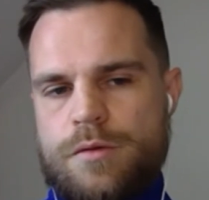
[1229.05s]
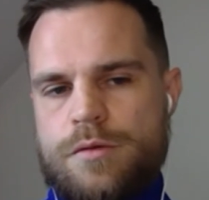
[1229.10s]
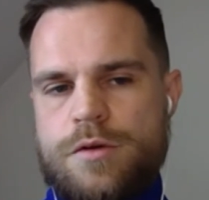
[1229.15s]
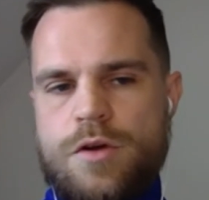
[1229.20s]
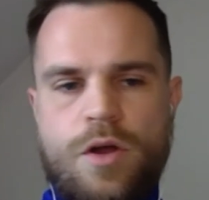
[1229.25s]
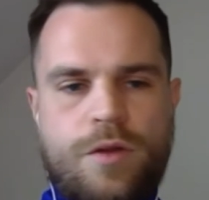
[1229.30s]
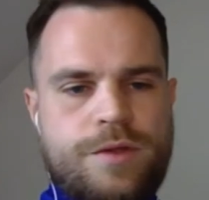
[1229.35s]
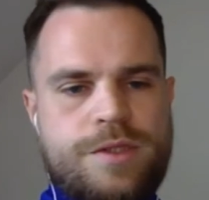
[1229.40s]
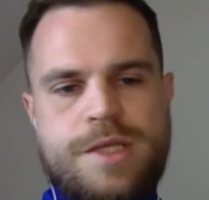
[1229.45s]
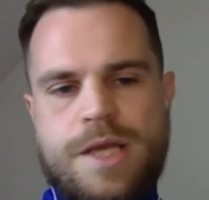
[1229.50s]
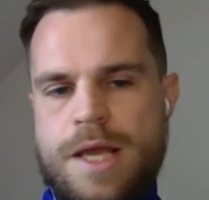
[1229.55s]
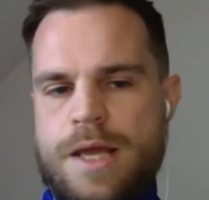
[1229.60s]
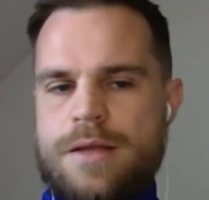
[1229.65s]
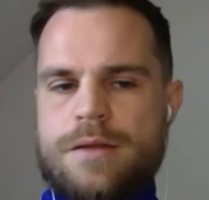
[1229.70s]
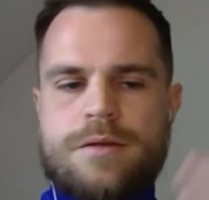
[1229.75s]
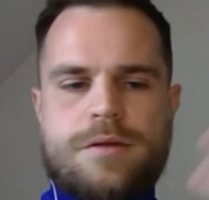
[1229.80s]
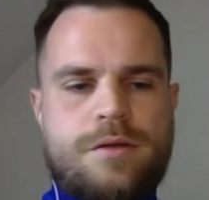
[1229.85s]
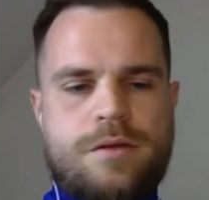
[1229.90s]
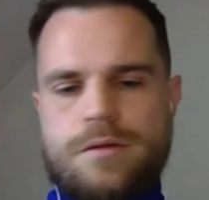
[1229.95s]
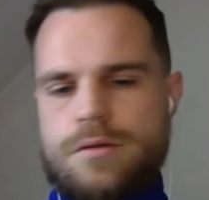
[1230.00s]

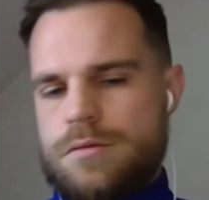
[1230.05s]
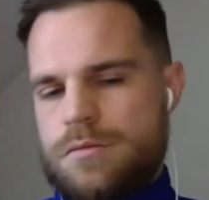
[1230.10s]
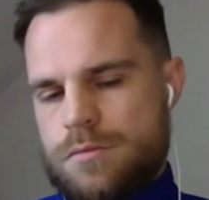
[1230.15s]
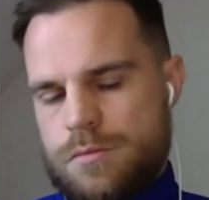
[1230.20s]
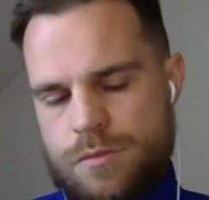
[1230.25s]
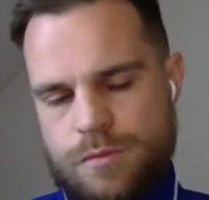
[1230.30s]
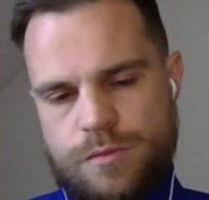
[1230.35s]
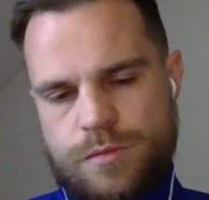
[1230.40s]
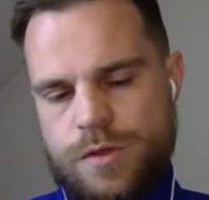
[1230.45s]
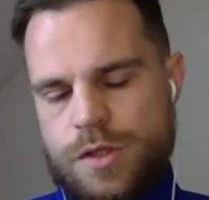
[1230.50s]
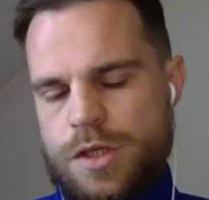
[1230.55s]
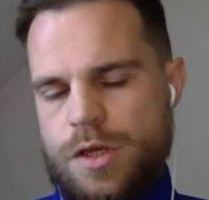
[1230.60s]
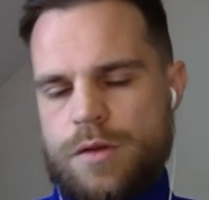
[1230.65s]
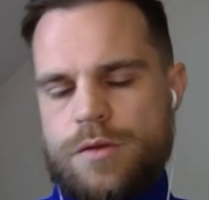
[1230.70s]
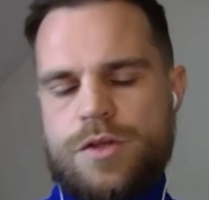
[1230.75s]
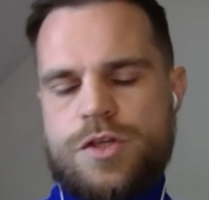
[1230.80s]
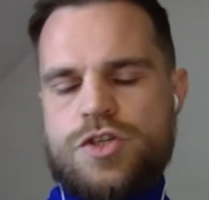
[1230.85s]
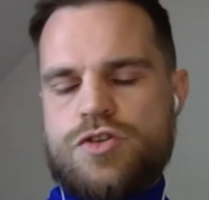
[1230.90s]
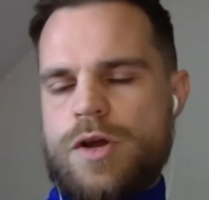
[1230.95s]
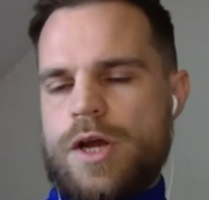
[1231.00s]
content and
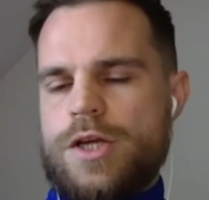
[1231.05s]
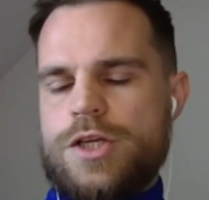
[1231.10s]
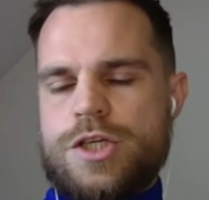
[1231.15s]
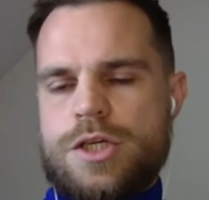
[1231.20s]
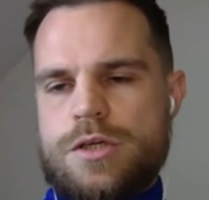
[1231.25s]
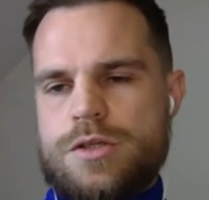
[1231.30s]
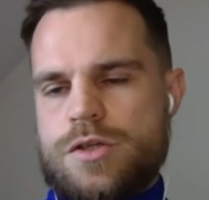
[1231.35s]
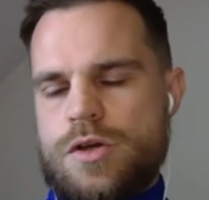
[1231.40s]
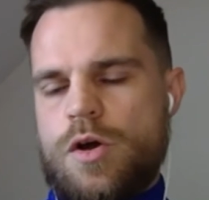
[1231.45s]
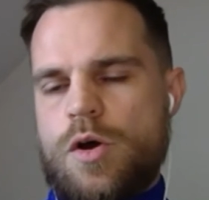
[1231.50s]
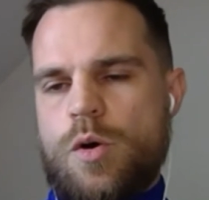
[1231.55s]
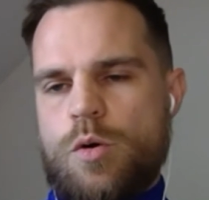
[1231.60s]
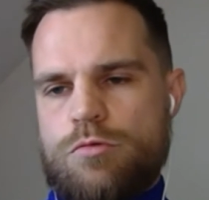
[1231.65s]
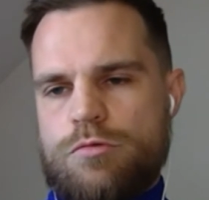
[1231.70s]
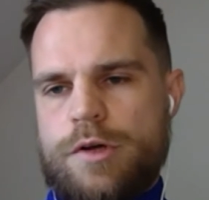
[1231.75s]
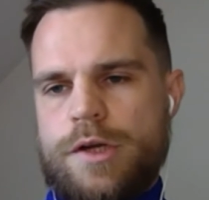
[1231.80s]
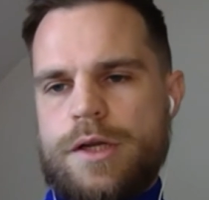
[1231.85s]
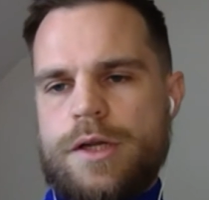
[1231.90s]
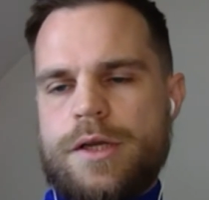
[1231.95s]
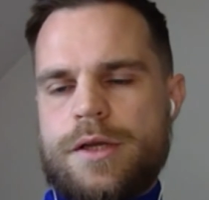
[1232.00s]
the strategy as a whole,
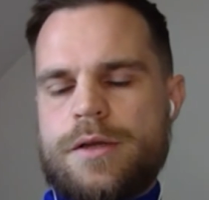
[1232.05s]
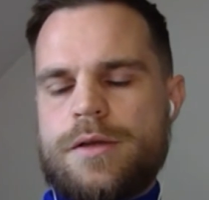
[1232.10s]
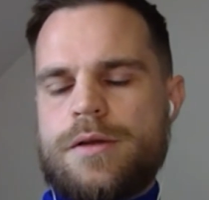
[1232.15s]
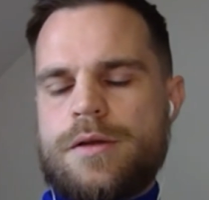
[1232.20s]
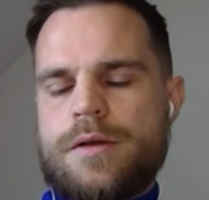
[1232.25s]
really.